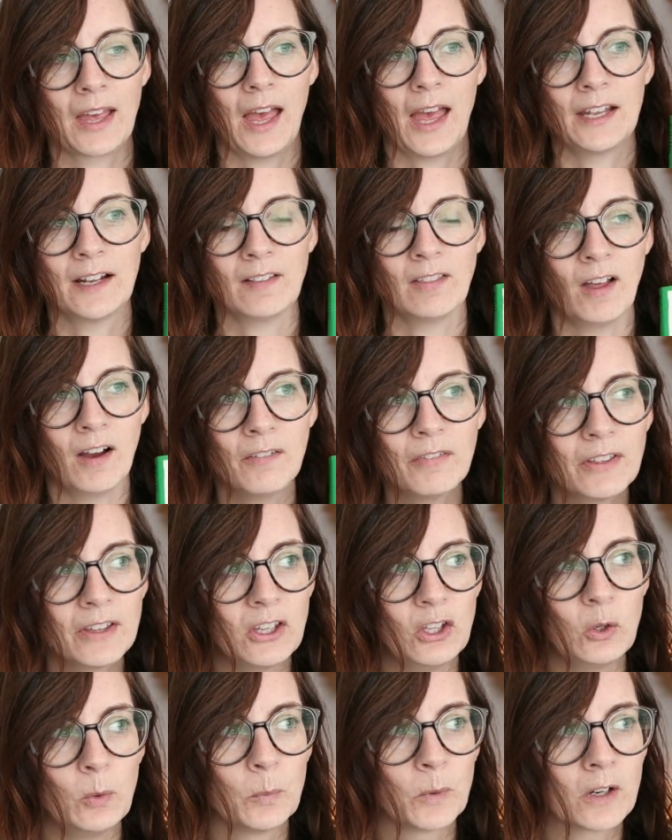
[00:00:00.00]
I love the
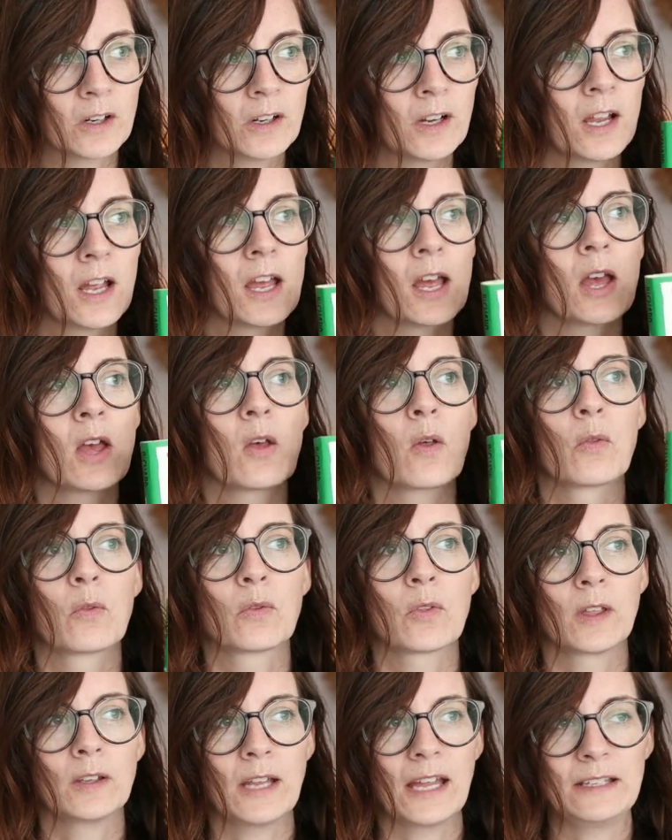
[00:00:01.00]
humor.
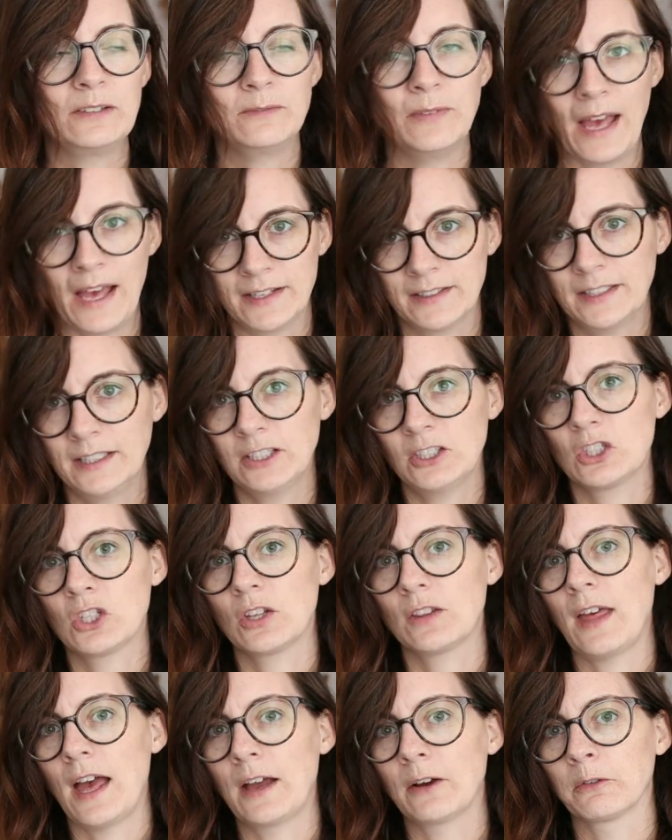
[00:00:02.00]
The
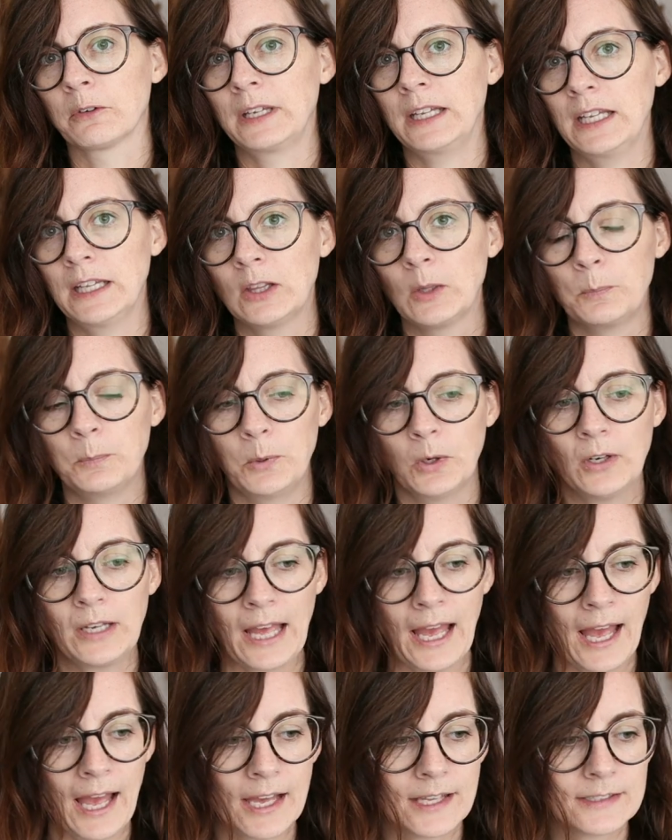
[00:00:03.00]
advantage that reading the book
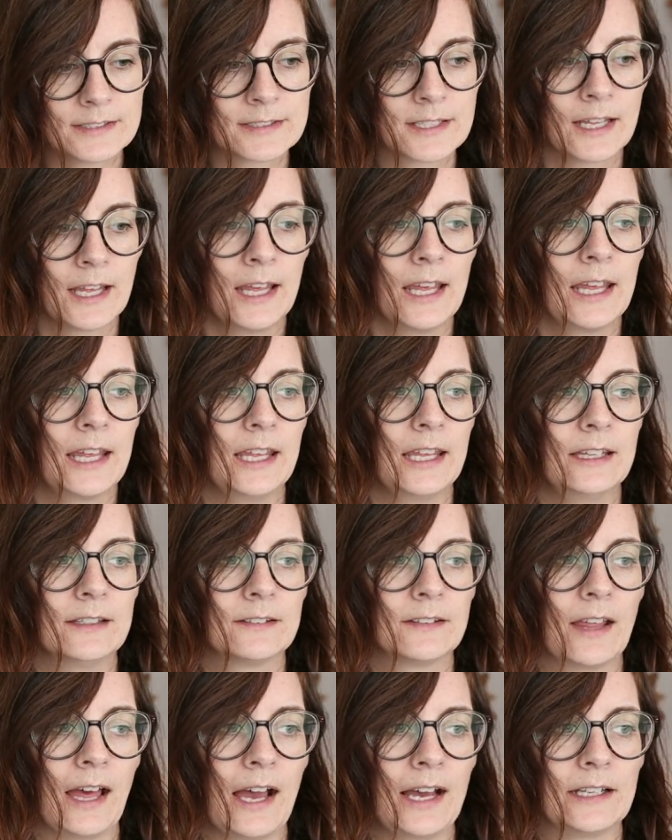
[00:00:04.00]
has
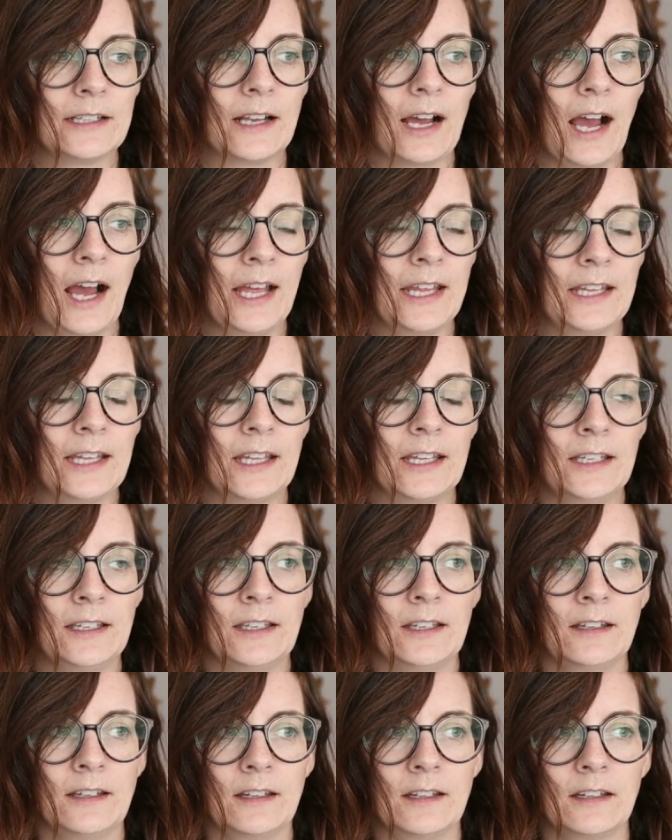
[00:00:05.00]
is that I
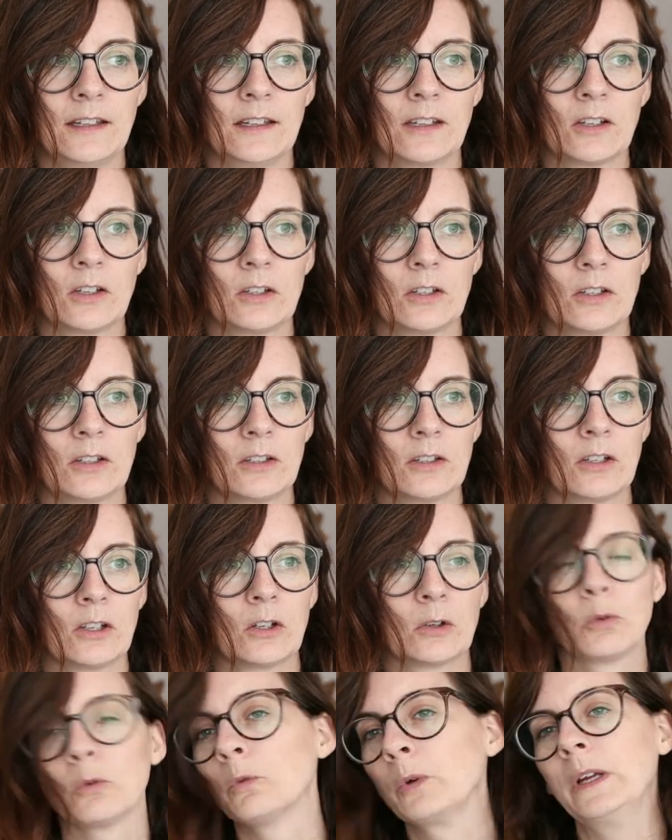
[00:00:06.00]
can
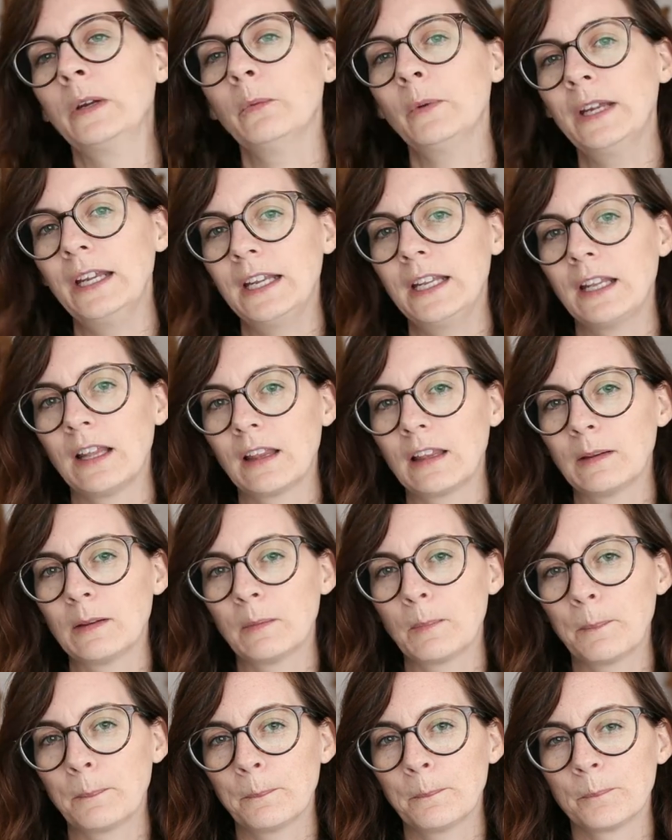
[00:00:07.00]
reread
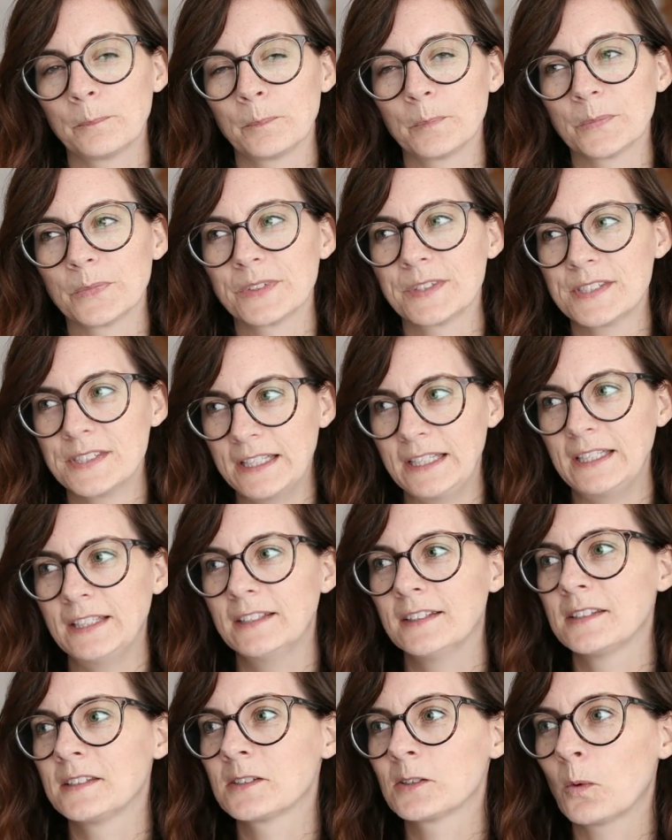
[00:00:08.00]

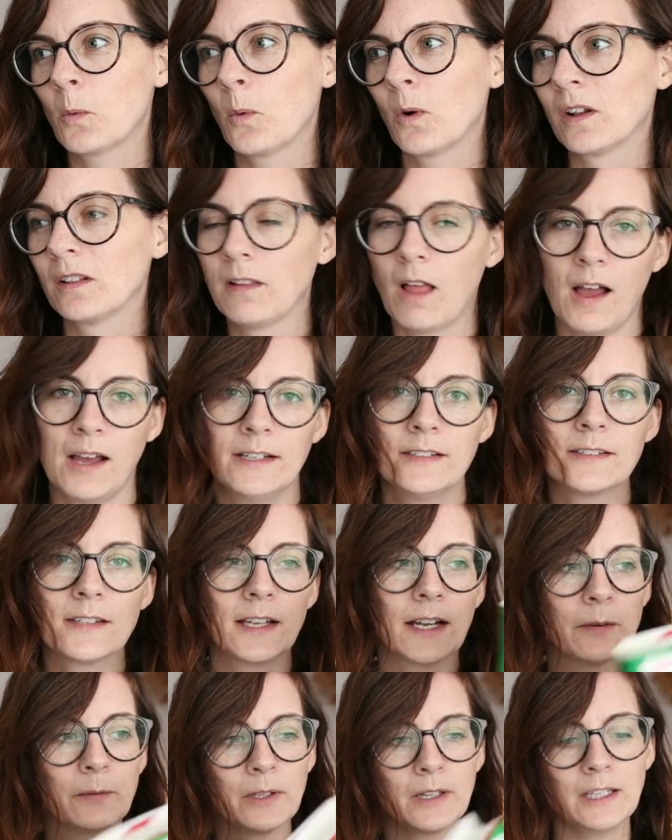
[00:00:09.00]
scenes or lines
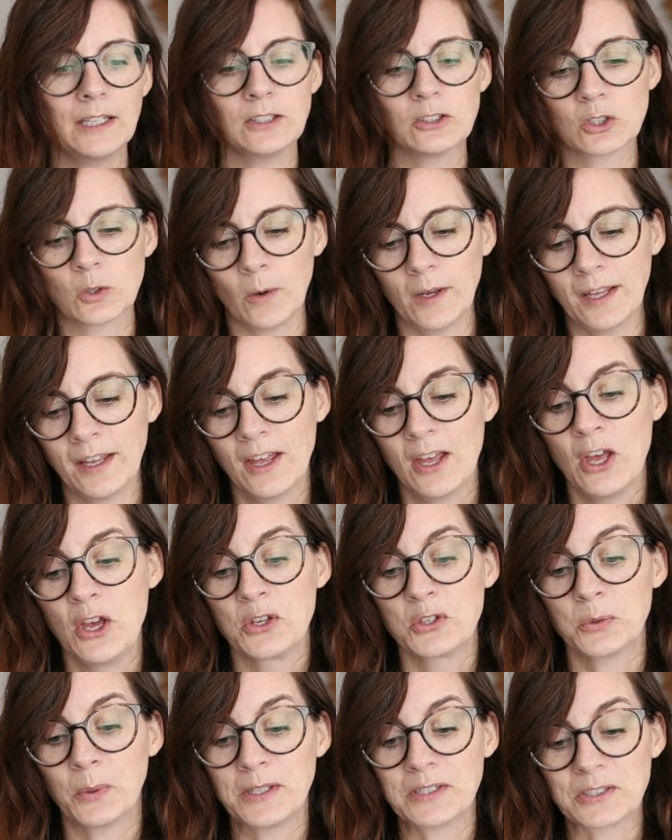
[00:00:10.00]
that I really enjoy.
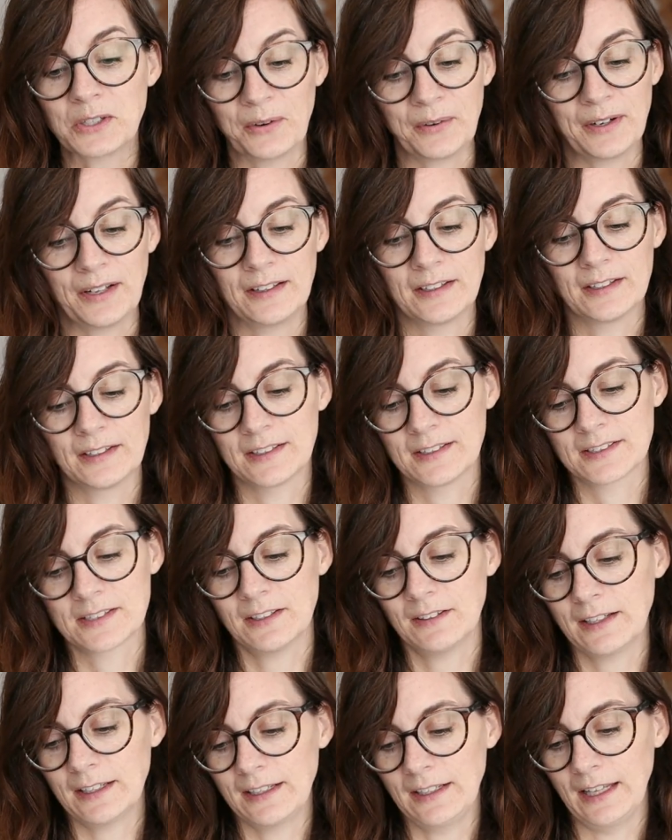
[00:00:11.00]
So I
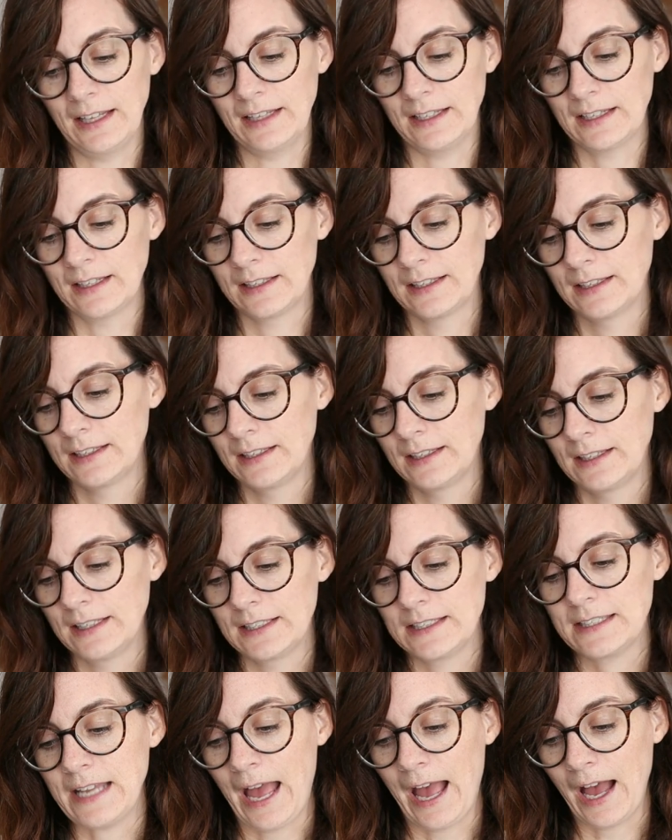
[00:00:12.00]
started like
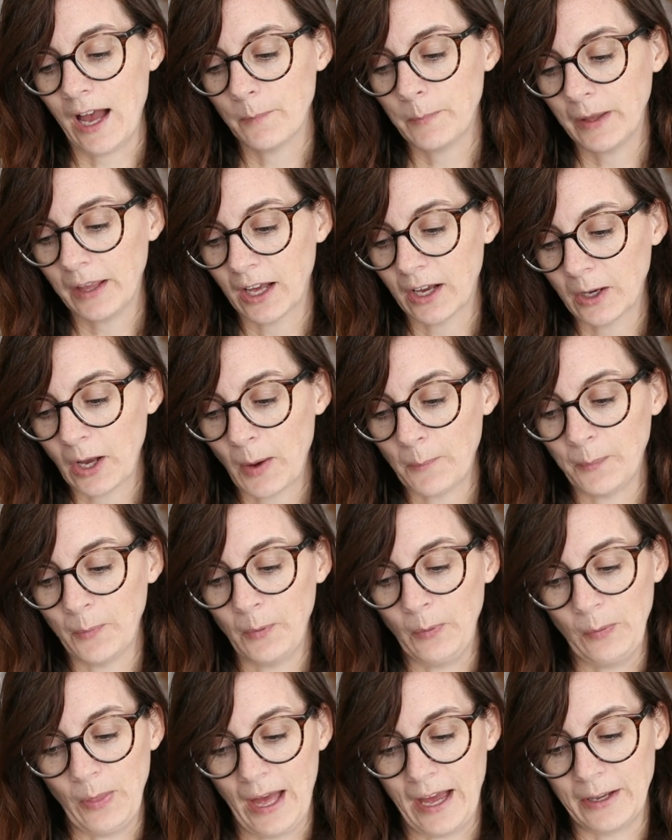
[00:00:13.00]
tabbing a
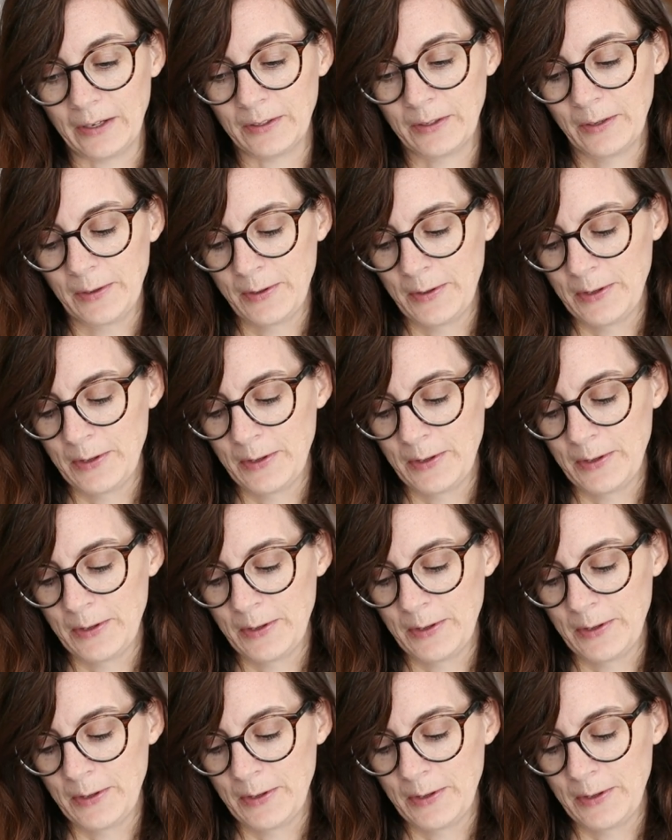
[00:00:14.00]
couple that